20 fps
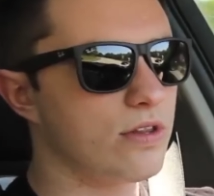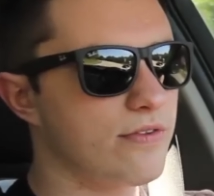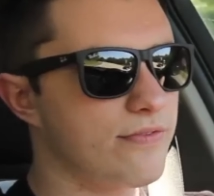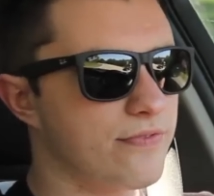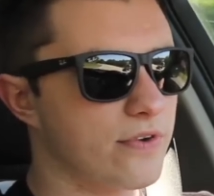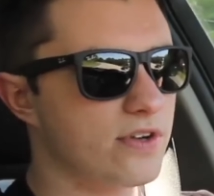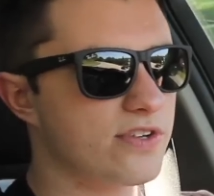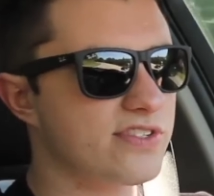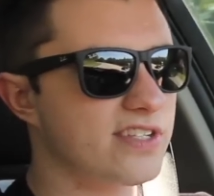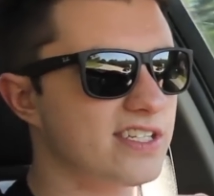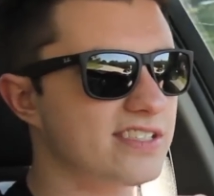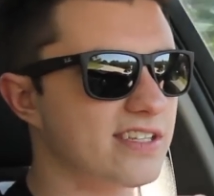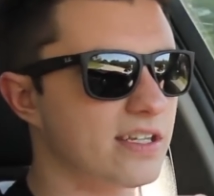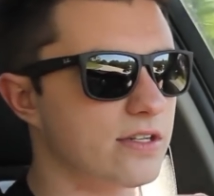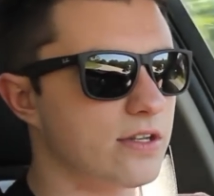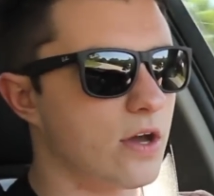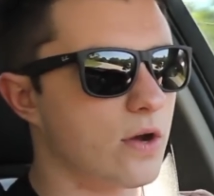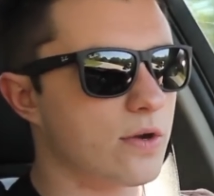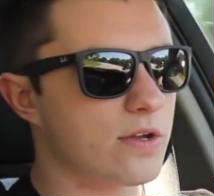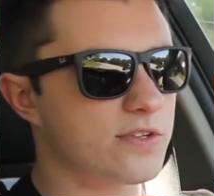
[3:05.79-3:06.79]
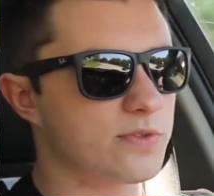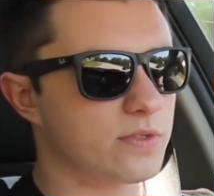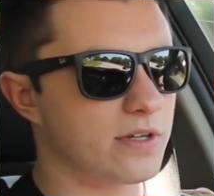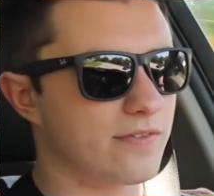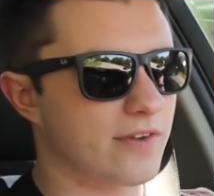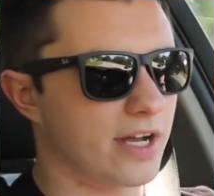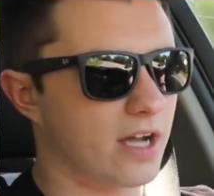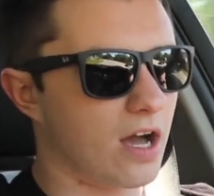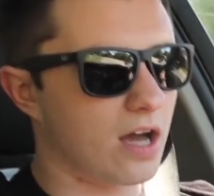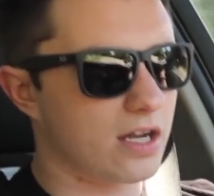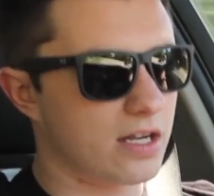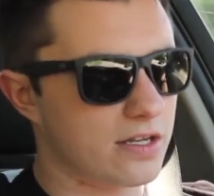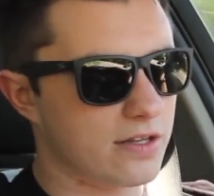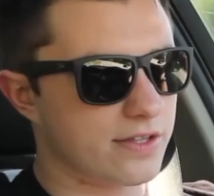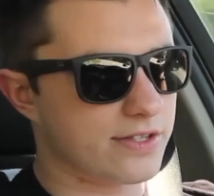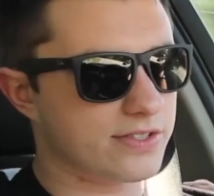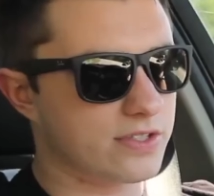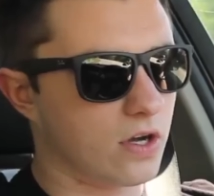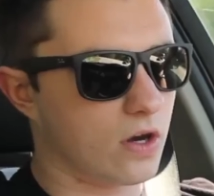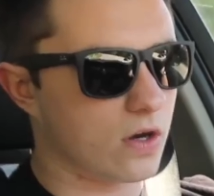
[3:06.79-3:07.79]
of the first things I noticed whenever I got into
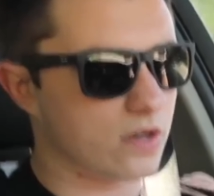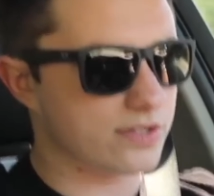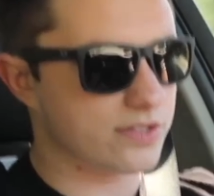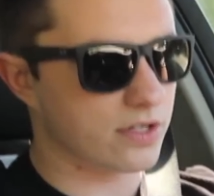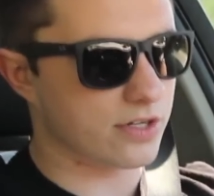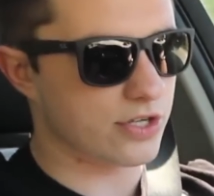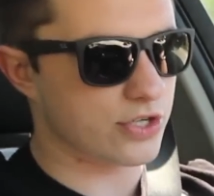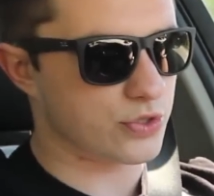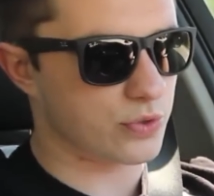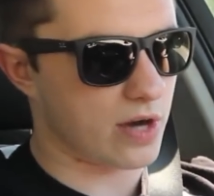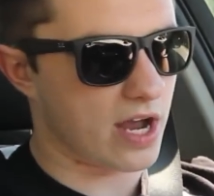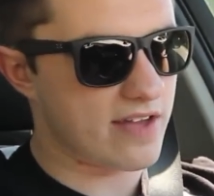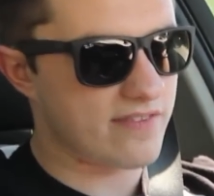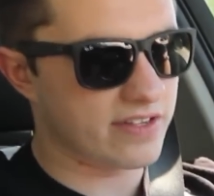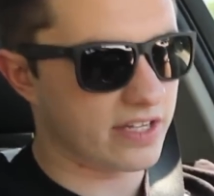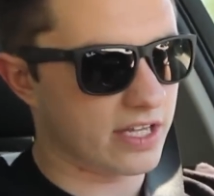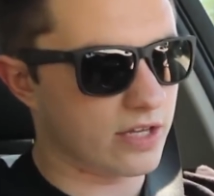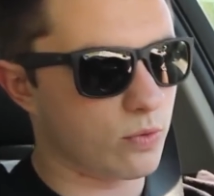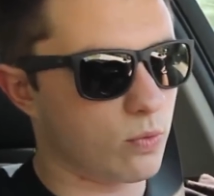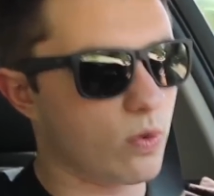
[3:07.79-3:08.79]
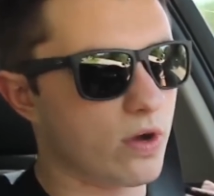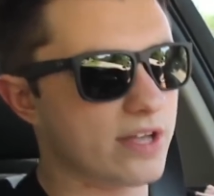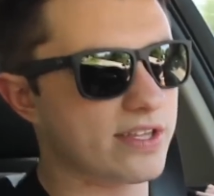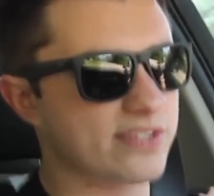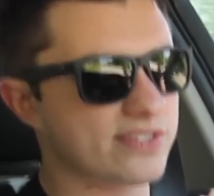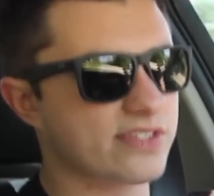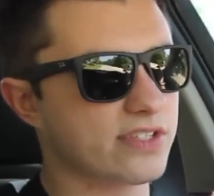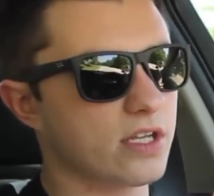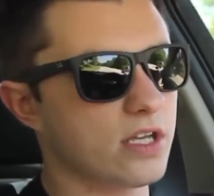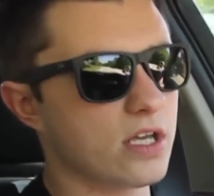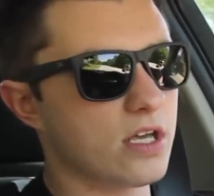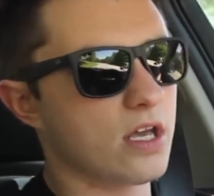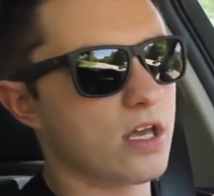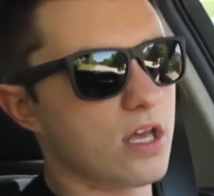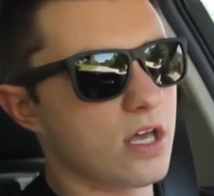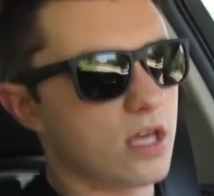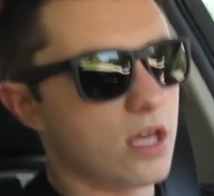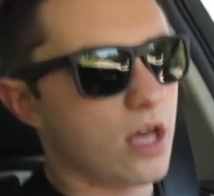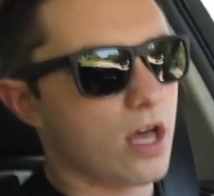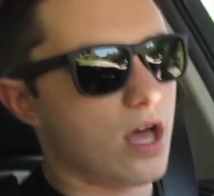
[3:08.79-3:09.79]
this car and started driving it was,
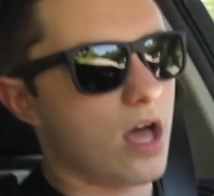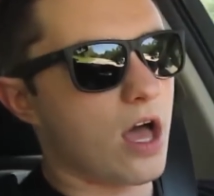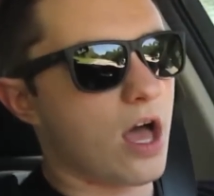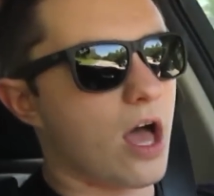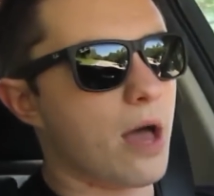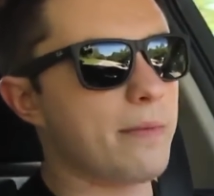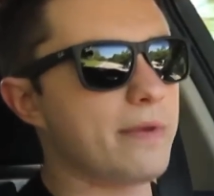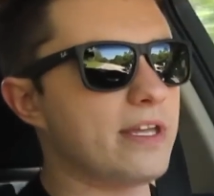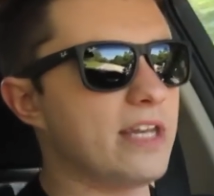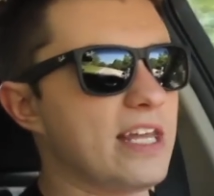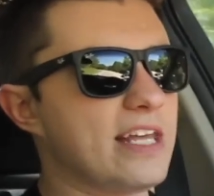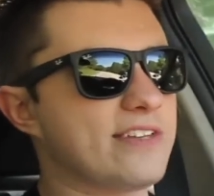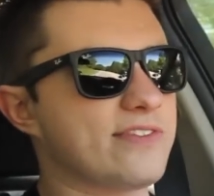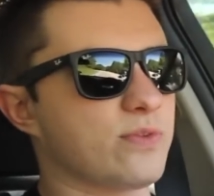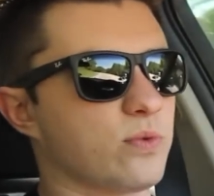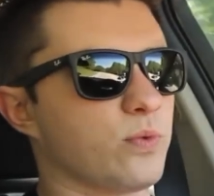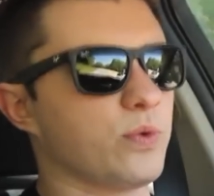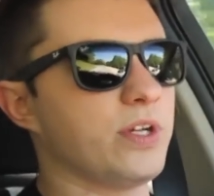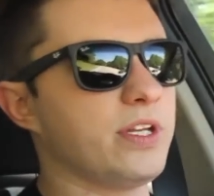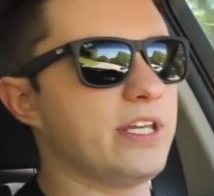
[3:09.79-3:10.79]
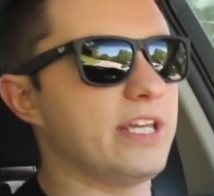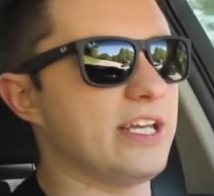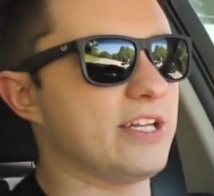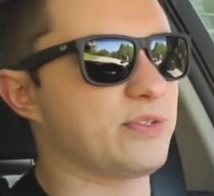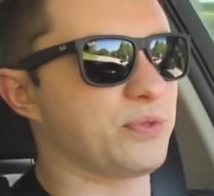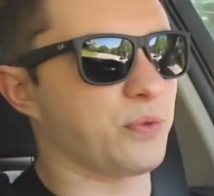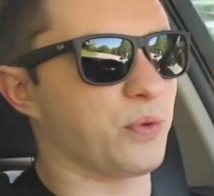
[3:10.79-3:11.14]
I mean, it's really